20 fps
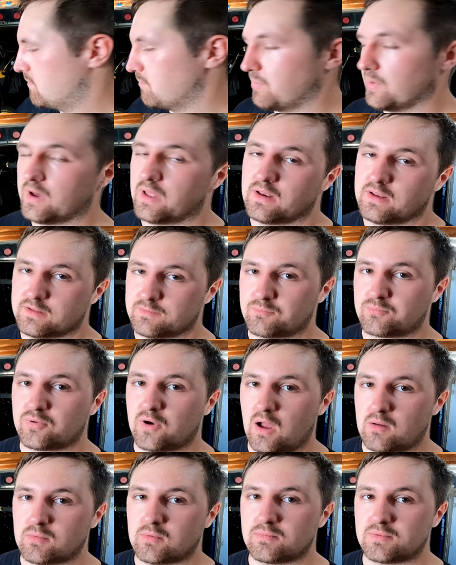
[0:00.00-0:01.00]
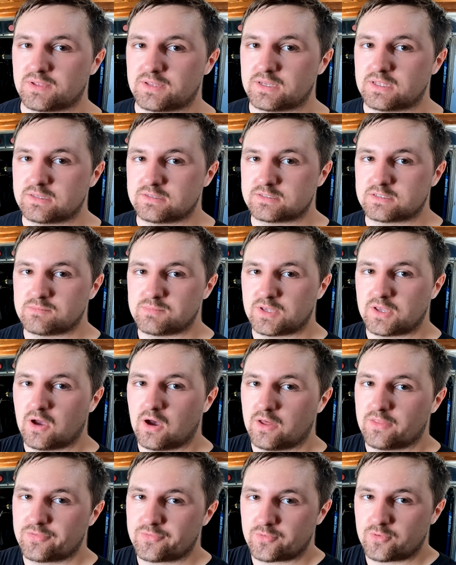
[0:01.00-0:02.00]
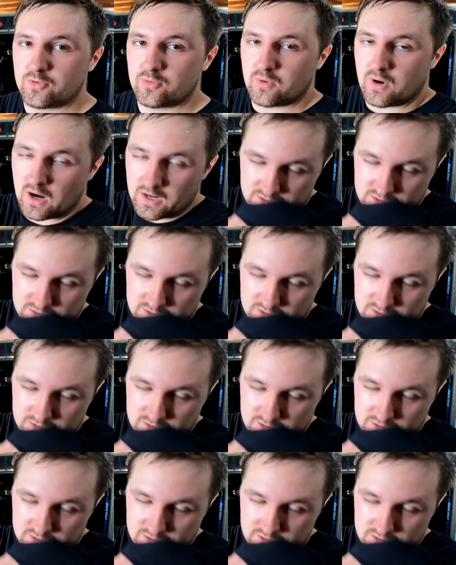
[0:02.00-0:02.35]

But it probably needs to be gone through, or